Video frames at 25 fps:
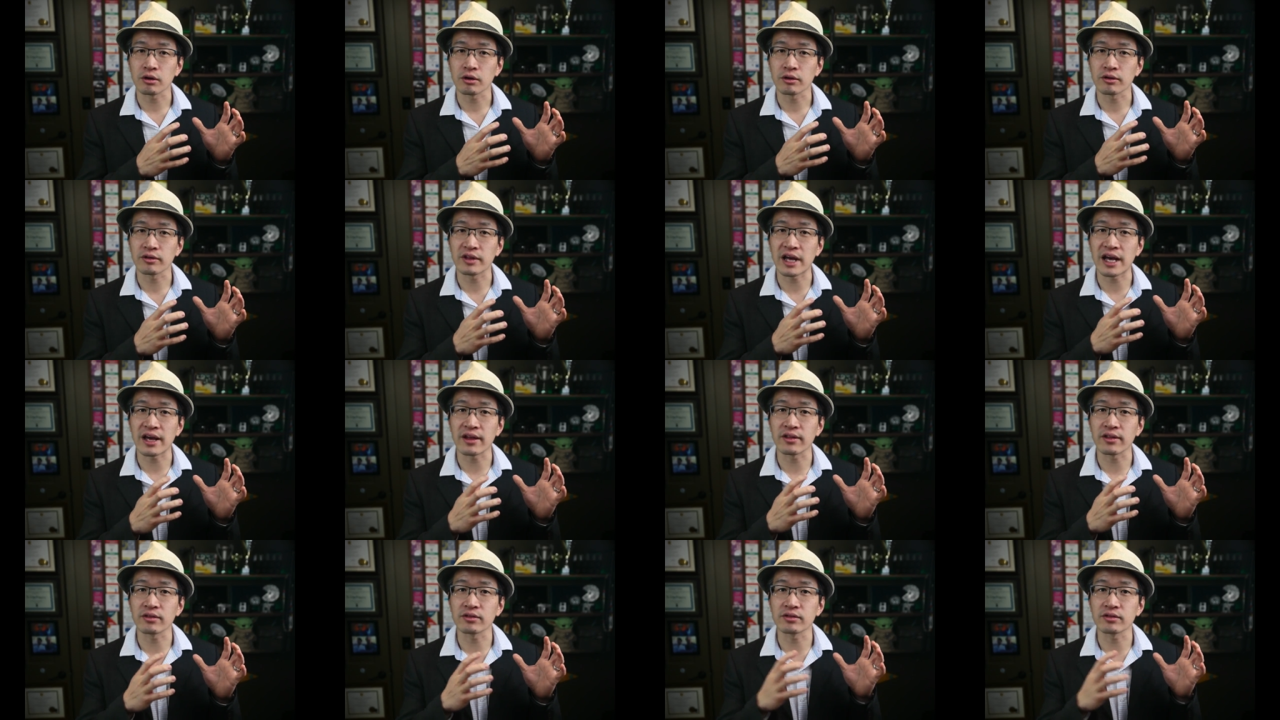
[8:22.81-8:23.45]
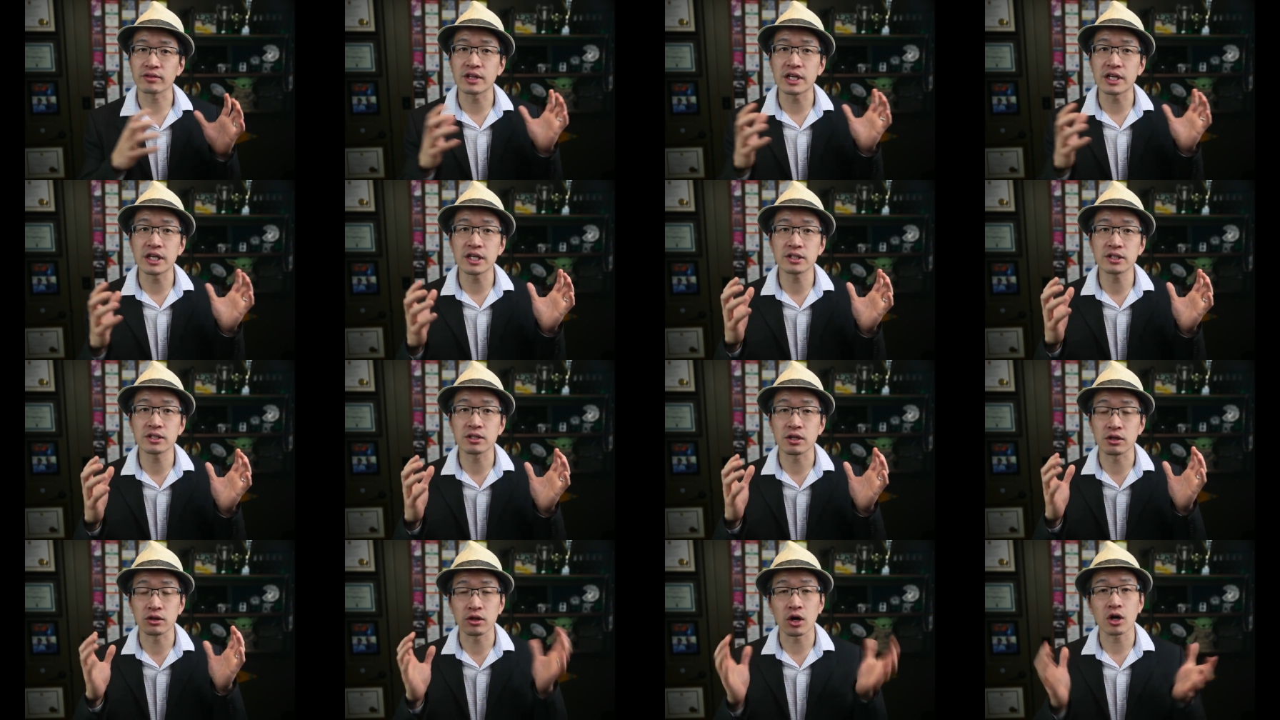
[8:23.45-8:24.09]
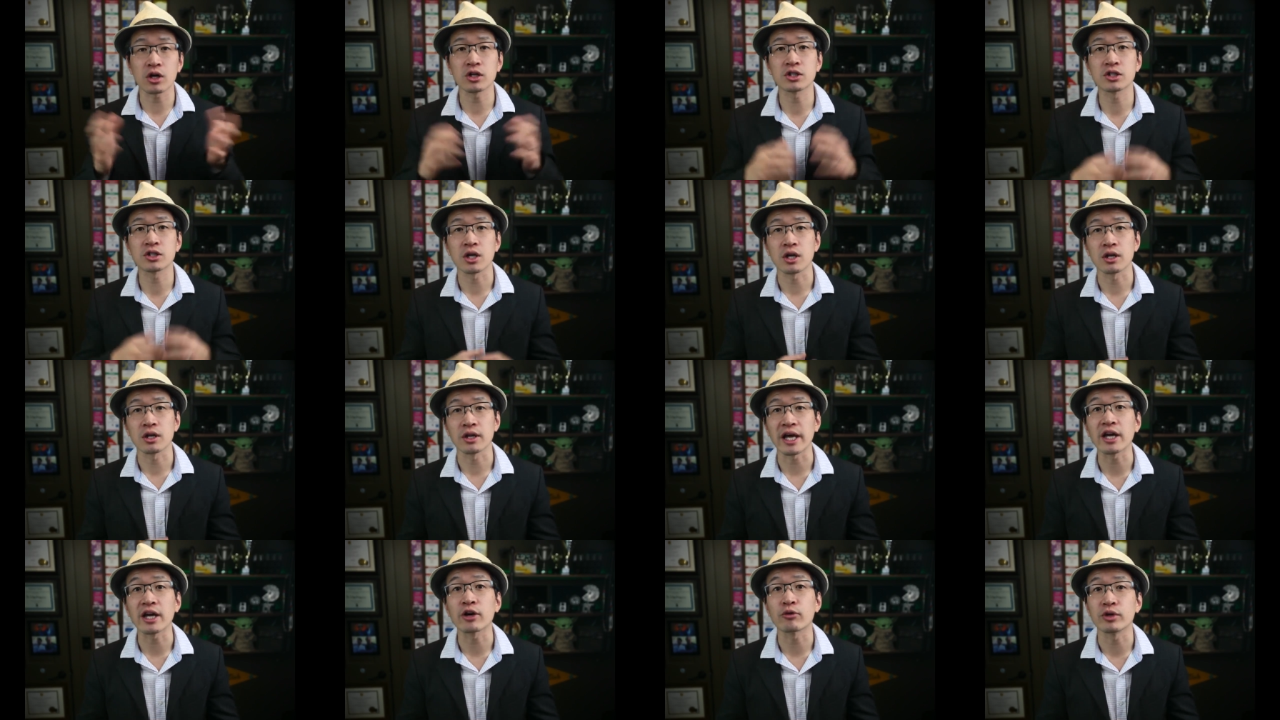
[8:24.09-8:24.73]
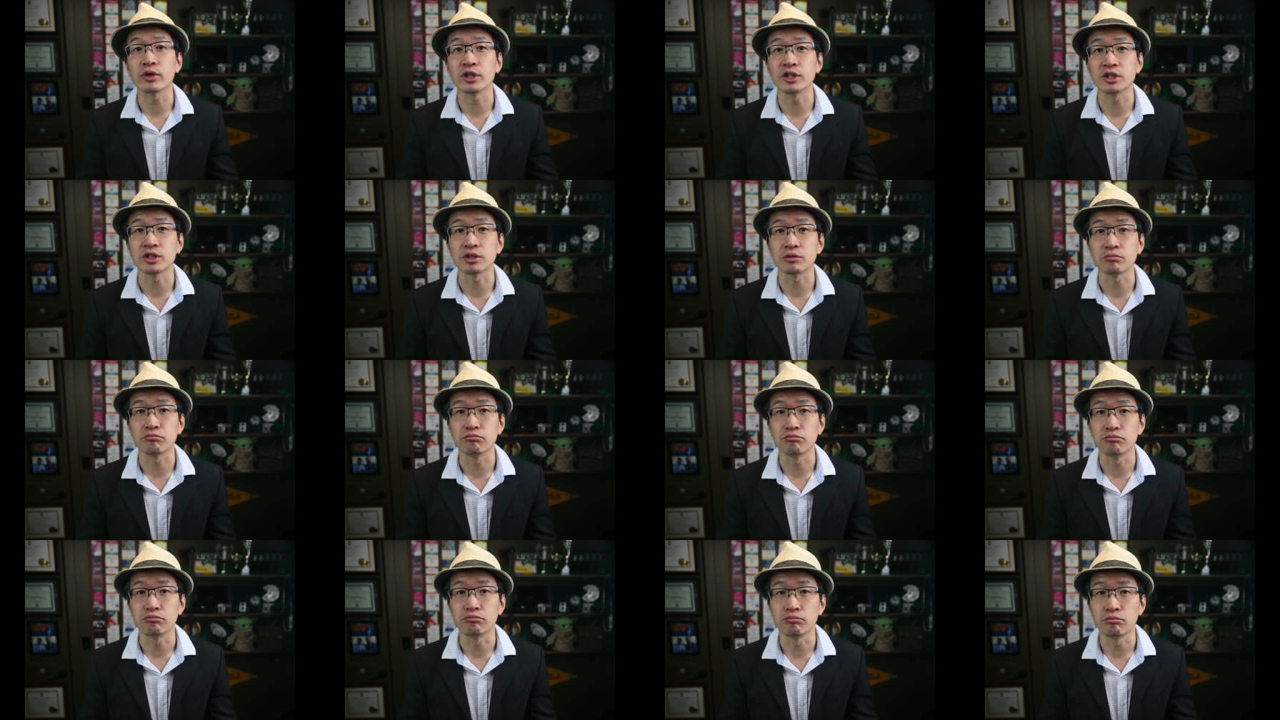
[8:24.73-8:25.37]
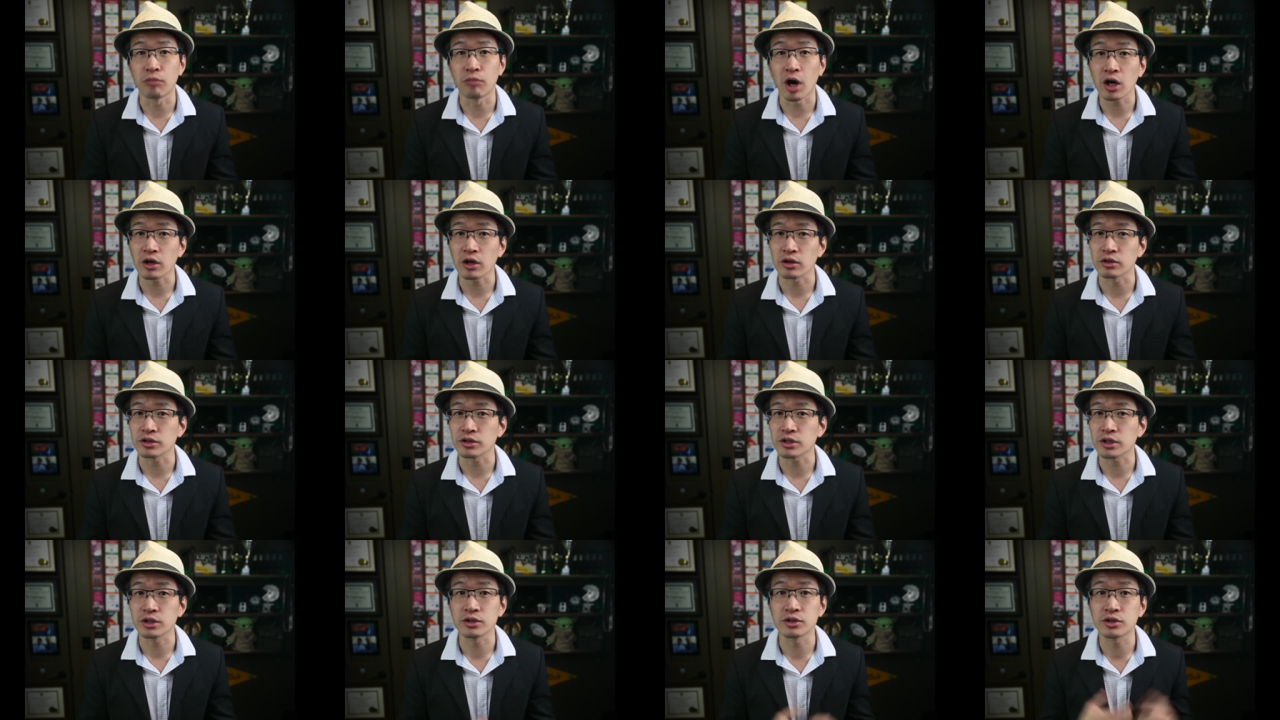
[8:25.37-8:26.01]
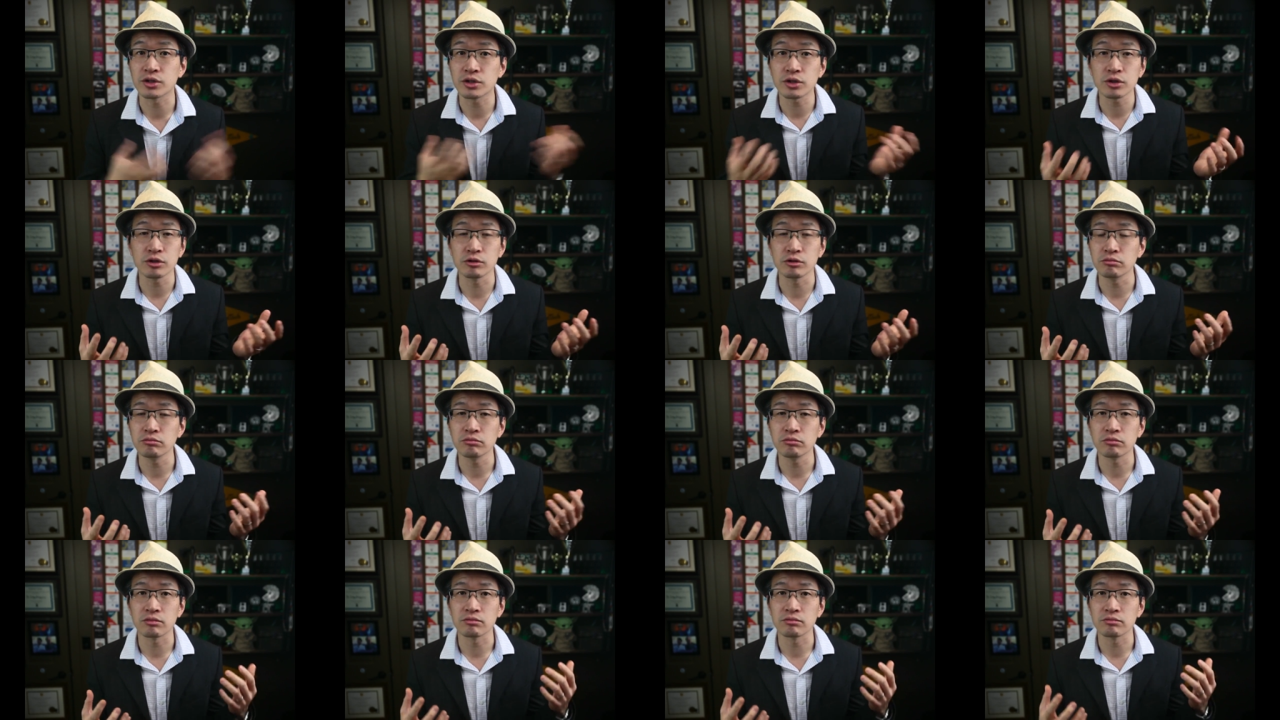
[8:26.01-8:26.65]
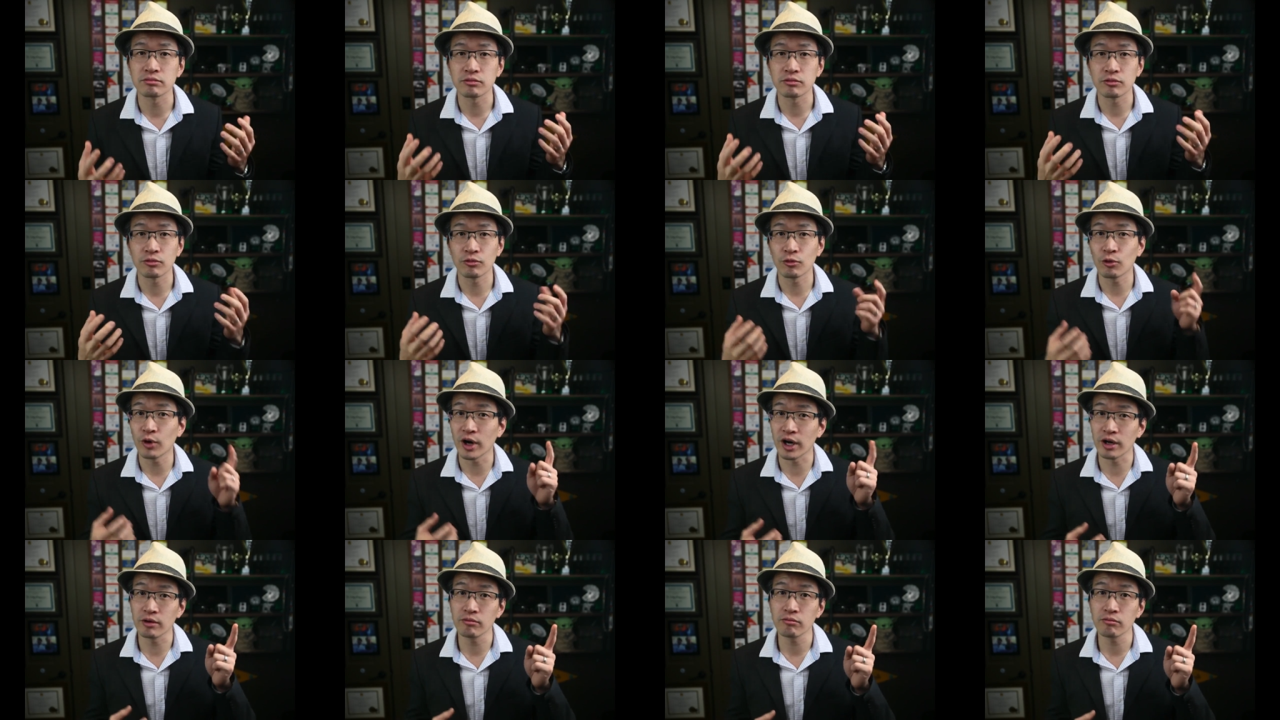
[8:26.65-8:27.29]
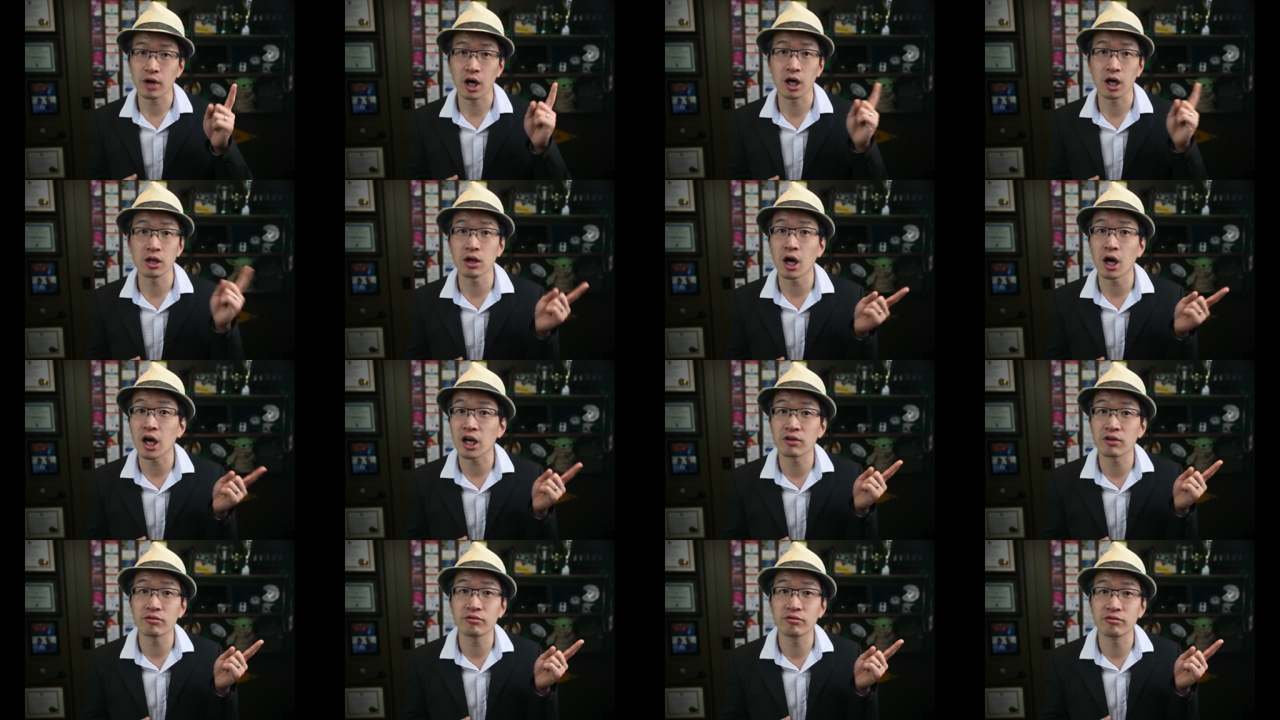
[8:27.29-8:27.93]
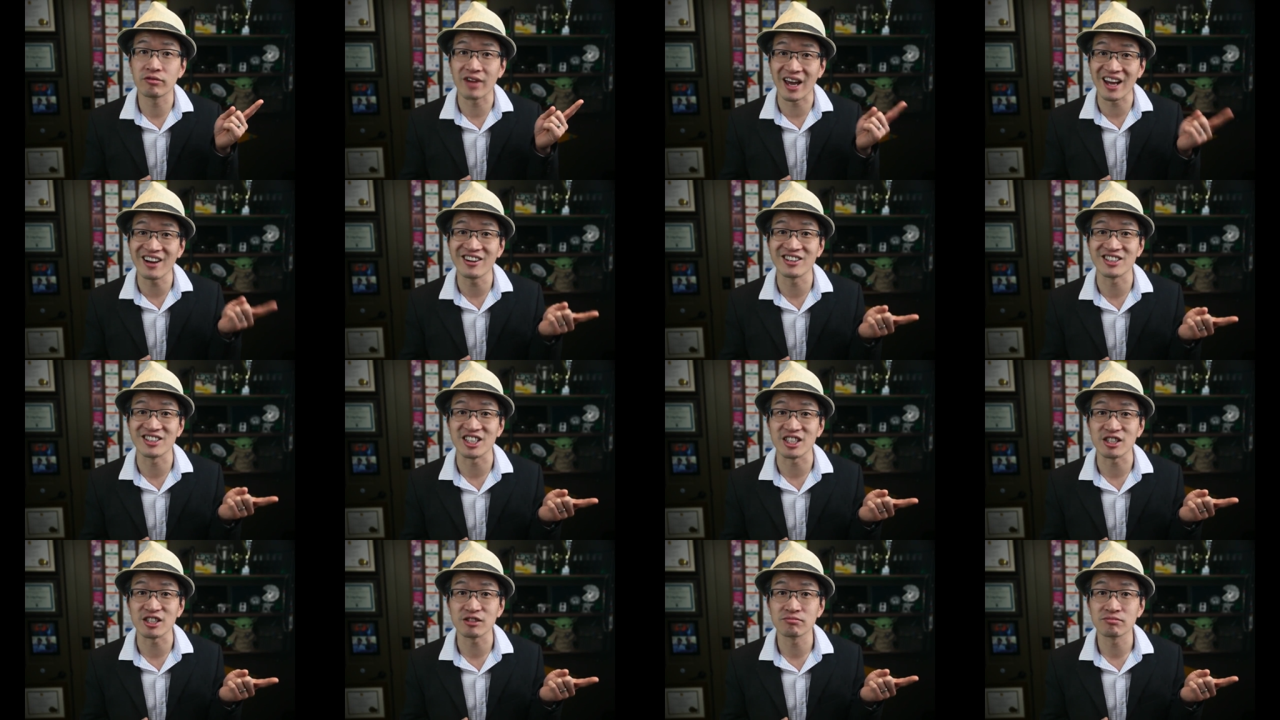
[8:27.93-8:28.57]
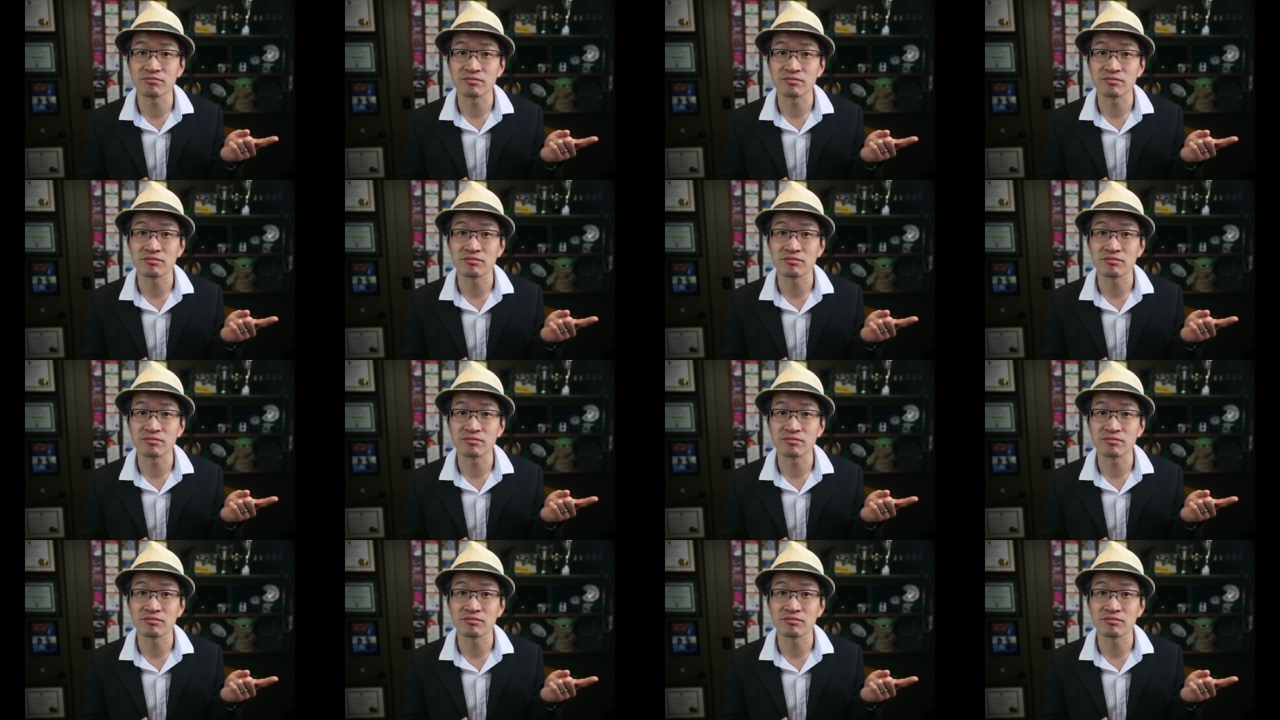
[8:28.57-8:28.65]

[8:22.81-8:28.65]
that these large language models consume one a lot of energy